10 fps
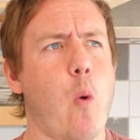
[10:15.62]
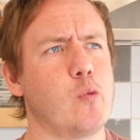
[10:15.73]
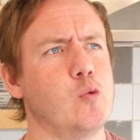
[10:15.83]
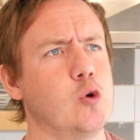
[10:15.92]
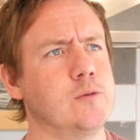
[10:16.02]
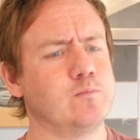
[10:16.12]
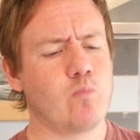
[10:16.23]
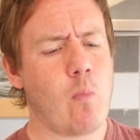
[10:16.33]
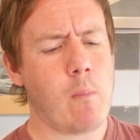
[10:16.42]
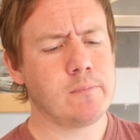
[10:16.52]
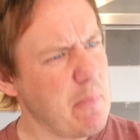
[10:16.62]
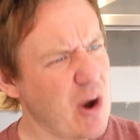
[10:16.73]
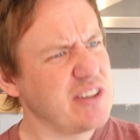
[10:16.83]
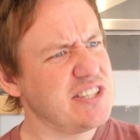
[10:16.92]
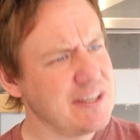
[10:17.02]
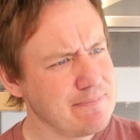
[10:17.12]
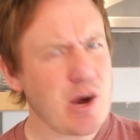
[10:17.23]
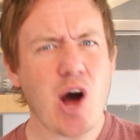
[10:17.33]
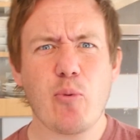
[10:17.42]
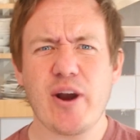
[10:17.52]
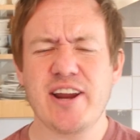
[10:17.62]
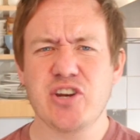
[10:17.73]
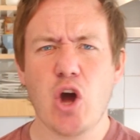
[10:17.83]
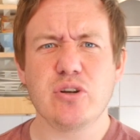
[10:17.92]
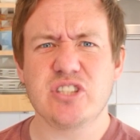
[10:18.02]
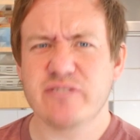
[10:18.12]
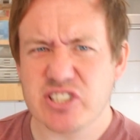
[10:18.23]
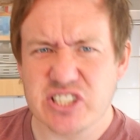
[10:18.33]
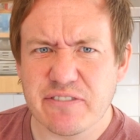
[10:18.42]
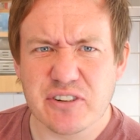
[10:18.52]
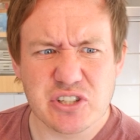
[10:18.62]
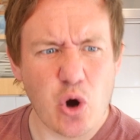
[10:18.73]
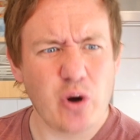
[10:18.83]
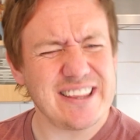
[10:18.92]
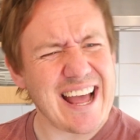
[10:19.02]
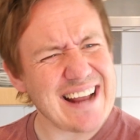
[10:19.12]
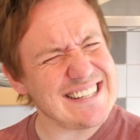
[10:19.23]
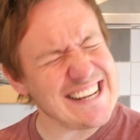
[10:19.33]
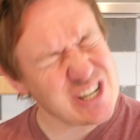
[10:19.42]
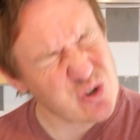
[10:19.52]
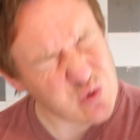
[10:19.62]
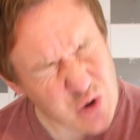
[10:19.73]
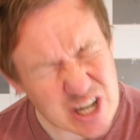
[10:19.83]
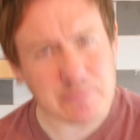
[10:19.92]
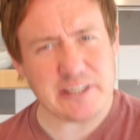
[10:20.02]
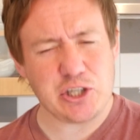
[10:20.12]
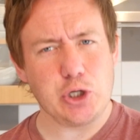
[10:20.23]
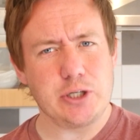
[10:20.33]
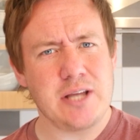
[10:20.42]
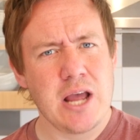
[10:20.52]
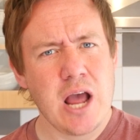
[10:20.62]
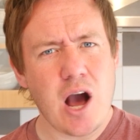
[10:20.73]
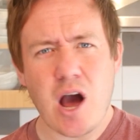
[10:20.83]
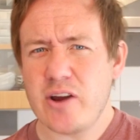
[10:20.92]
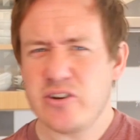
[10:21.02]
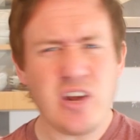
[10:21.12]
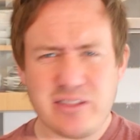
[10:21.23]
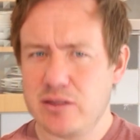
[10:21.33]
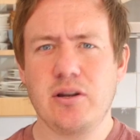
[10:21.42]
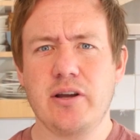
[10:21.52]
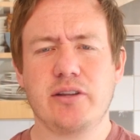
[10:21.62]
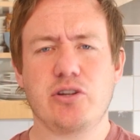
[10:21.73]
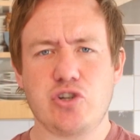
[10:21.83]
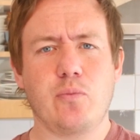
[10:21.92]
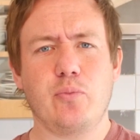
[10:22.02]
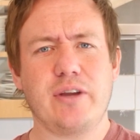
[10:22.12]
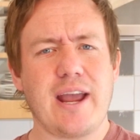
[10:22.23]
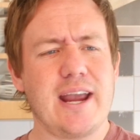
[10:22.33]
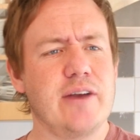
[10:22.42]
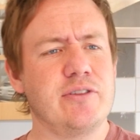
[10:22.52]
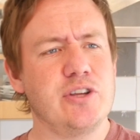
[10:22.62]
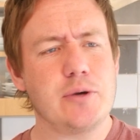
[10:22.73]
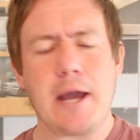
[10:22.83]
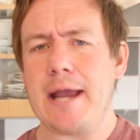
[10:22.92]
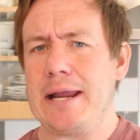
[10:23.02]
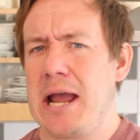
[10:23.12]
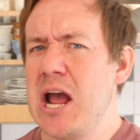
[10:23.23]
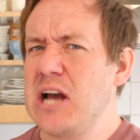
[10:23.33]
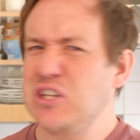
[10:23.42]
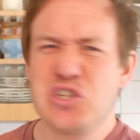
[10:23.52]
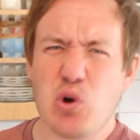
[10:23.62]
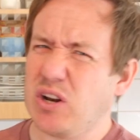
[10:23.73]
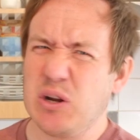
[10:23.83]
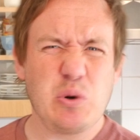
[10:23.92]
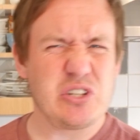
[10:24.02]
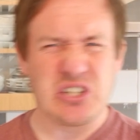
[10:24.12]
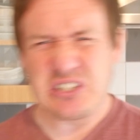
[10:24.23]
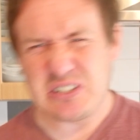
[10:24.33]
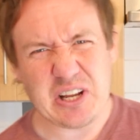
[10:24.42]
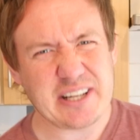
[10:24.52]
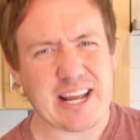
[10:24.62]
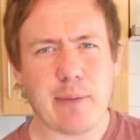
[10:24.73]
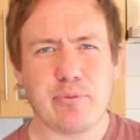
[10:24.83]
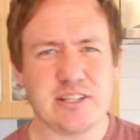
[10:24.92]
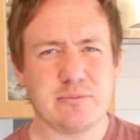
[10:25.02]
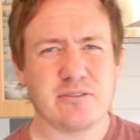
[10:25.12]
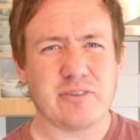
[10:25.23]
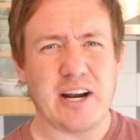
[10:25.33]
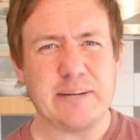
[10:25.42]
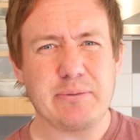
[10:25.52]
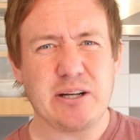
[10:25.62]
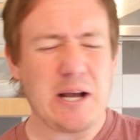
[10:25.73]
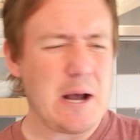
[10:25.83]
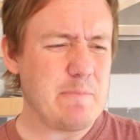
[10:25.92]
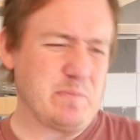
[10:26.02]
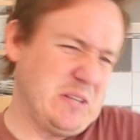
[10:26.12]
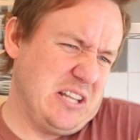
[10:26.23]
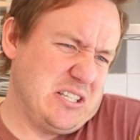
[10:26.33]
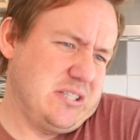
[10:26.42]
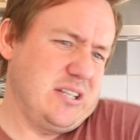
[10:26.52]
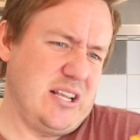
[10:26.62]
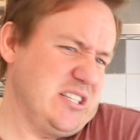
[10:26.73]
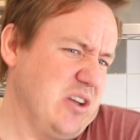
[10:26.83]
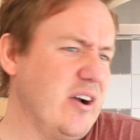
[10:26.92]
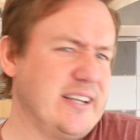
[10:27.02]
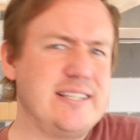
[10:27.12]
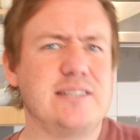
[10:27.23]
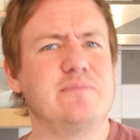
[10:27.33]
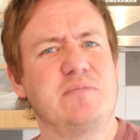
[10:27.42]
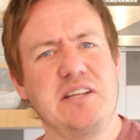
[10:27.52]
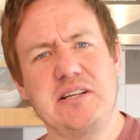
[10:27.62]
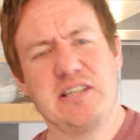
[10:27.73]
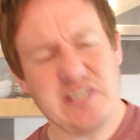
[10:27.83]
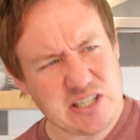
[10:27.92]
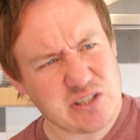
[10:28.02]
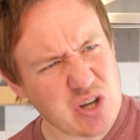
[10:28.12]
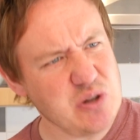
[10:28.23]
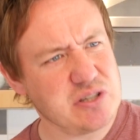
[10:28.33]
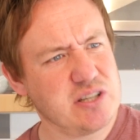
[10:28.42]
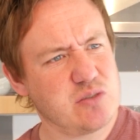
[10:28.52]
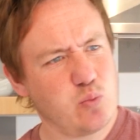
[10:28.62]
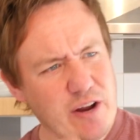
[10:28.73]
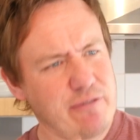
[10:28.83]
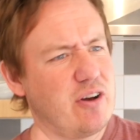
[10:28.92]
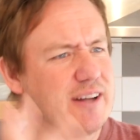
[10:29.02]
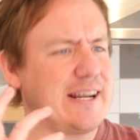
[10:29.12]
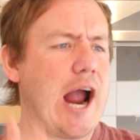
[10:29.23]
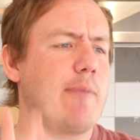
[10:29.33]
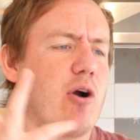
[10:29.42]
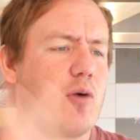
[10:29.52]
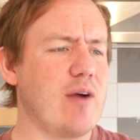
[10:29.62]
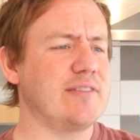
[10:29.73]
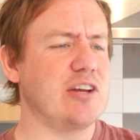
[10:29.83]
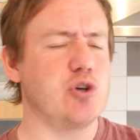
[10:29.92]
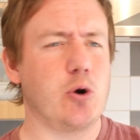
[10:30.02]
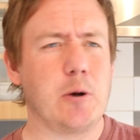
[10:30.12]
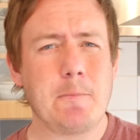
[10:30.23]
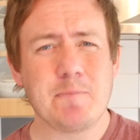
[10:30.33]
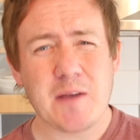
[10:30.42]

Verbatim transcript: Ooh. By the Zimbabwean nose of a sniffer dog, that is incredibly good. Uh, nothing like the chomp we get here in the UK. The chocolate wasn't like Cadbury's, I'm afraid, but um, it's, it's nice it, it's good. It's wafer and caramel around that chocolate,